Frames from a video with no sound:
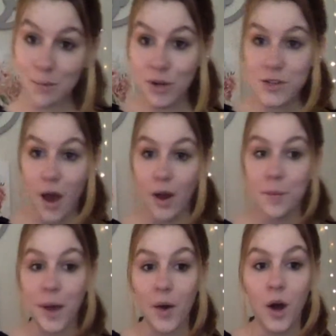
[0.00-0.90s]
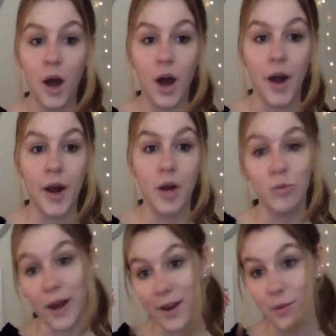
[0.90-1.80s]
I'm going to talk about are
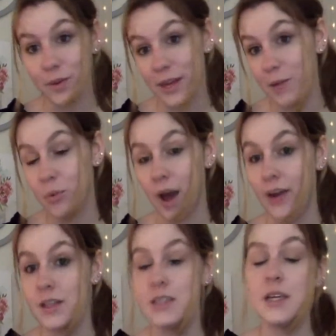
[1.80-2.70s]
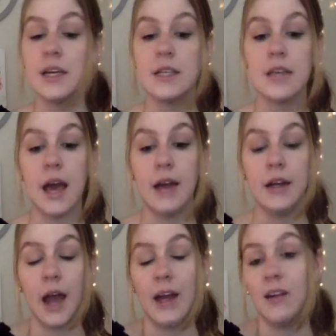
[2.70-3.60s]
writing related practices
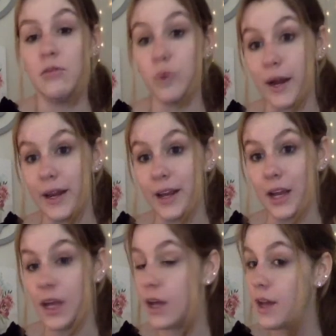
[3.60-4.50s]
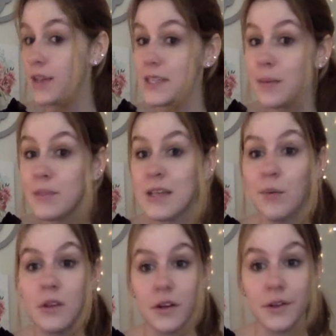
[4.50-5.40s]
and kind of writing tips that
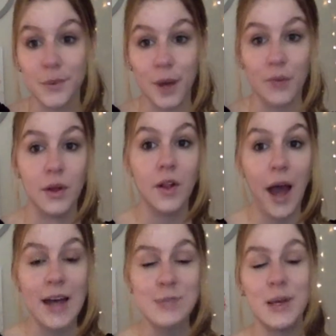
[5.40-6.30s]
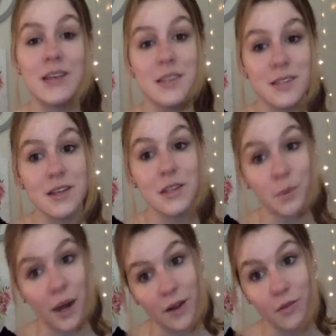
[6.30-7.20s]
we learned throughout the class because this is a
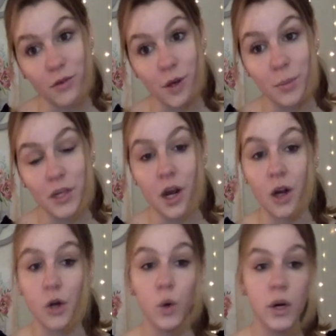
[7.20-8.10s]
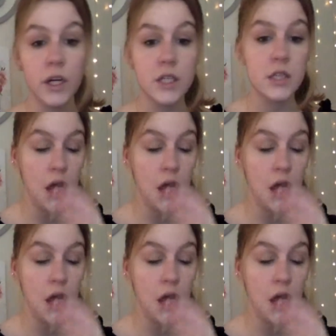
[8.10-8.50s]
writing for a PR course.